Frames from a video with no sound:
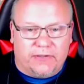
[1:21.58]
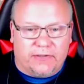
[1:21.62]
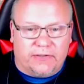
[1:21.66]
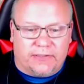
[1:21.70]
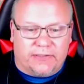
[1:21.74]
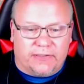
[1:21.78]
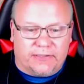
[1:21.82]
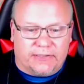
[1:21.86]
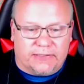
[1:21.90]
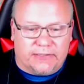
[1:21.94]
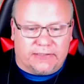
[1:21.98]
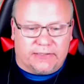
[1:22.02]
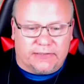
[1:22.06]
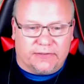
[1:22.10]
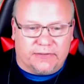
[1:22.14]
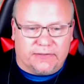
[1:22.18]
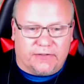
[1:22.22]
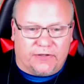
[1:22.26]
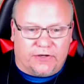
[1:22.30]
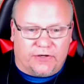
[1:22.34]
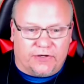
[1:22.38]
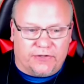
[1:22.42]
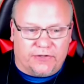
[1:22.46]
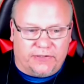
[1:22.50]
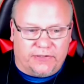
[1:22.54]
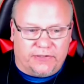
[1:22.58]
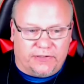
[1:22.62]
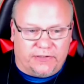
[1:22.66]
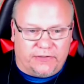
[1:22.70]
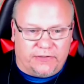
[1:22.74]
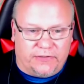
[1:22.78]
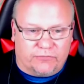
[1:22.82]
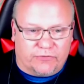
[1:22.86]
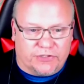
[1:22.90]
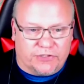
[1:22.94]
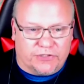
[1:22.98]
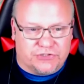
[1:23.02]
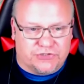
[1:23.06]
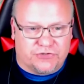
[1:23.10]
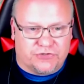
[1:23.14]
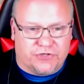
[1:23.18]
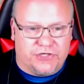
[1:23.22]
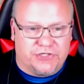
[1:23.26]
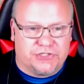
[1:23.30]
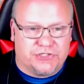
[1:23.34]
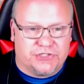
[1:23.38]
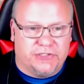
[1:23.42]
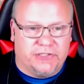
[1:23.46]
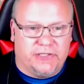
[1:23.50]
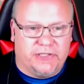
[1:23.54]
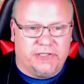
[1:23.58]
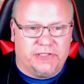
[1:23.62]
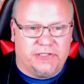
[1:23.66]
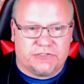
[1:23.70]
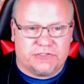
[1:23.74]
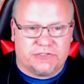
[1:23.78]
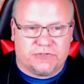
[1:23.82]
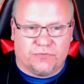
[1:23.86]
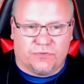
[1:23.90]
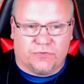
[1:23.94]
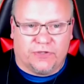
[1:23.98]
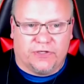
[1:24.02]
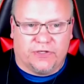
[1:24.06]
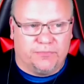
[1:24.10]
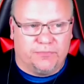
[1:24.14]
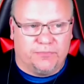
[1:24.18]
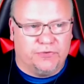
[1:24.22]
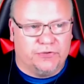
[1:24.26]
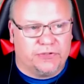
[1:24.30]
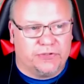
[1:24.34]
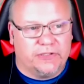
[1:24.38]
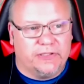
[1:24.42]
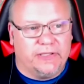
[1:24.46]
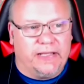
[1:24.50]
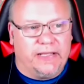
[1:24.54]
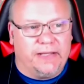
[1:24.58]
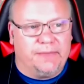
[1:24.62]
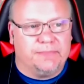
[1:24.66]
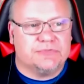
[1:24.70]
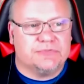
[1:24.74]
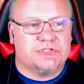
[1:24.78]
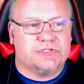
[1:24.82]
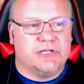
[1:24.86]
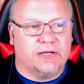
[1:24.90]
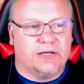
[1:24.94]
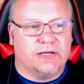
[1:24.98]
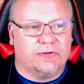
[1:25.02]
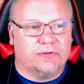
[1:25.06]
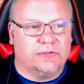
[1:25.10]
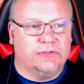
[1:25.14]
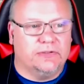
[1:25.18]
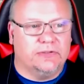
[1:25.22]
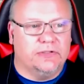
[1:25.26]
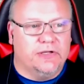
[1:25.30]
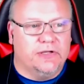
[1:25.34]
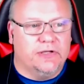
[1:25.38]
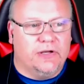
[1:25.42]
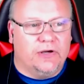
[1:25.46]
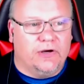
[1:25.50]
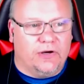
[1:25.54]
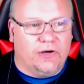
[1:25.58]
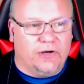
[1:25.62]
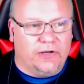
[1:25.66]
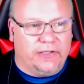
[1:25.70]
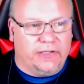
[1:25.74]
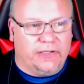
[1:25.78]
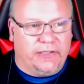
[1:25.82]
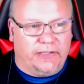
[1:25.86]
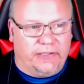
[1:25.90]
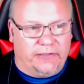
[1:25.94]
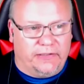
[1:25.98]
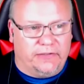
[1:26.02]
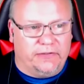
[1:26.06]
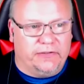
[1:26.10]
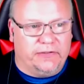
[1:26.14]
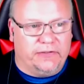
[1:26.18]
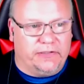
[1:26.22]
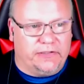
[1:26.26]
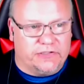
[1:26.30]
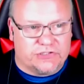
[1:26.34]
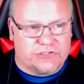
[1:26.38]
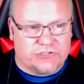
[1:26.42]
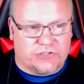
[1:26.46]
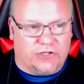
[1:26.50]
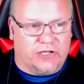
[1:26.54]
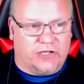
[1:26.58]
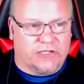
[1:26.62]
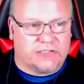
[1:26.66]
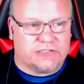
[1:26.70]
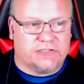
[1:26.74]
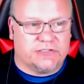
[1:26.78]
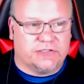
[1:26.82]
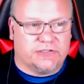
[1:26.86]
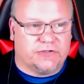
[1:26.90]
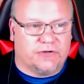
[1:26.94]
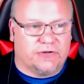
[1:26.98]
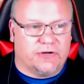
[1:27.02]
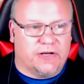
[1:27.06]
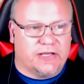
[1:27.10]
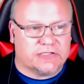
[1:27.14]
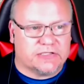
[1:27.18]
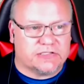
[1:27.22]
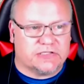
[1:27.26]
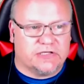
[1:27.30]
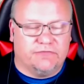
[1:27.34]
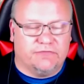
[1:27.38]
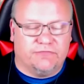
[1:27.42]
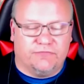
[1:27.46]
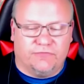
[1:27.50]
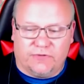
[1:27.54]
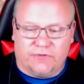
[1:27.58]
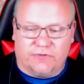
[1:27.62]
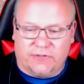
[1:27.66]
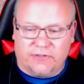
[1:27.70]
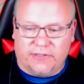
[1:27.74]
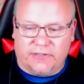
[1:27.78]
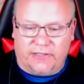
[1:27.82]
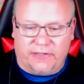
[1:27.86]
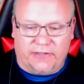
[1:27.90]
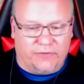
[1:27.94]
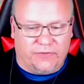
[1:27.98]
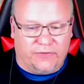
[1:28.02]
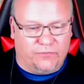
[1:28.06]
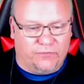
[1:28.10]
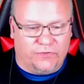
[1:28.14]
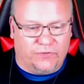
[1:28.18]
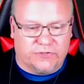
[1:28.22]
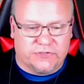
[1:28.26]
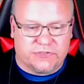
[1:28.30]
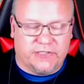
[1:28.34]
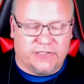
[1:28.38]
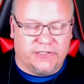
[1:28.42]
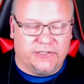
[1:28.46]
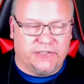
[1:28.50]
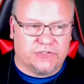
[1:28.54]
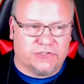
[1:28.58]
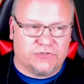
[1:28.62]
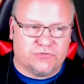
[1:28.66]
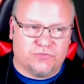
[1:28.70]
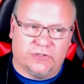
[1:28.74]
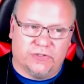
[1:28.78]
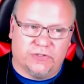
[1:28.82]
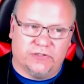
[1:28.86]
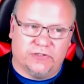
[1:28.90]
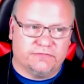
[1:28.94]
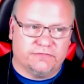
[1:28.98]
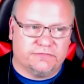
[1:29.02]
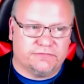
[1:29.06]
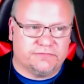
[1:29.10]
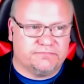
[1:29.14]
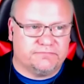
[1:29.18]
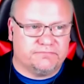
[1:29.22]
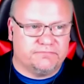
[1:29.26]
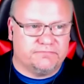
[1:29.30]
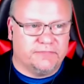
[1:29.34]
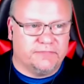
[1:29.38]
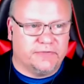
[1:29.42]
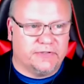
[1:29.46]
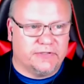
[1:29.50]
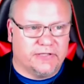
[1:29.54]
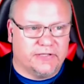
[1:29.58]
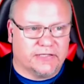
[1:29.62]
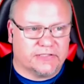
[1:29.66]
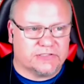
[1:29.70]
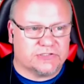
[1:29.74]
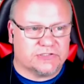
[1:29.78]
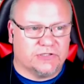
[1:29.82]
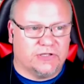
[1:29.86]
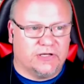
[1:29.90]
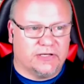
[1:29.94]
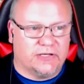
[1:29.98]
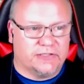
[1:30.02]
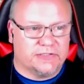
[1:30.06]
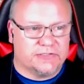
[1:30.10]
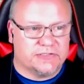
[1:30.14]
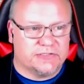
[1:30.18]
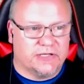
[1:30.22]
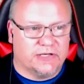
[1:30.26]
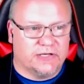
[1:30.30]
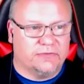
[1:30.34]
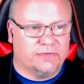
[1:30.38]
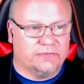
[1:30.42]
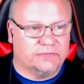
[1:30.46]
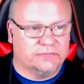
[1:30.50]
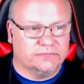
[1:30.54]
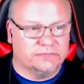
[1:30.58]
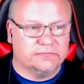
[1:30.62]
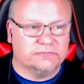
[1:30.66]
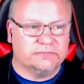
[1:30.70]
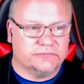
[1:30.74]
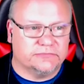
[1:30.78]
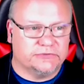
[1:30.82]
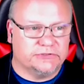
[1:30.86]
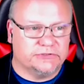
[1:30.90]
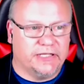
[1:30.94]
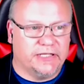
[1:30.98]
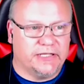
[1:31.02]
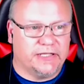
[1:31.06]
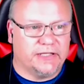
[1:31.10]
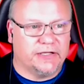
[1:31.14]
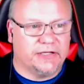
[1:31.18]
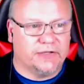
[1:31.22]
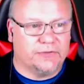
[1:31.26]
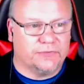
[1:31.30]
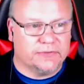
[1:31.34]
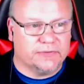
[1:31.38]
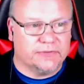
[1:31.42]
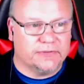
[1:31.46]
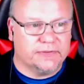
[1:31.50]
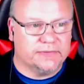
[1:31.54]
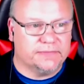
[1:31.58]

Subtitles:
on the registration days. We're going to put the names down in the slots that they're asking for. And then once they hit 12, that slot is now taken up.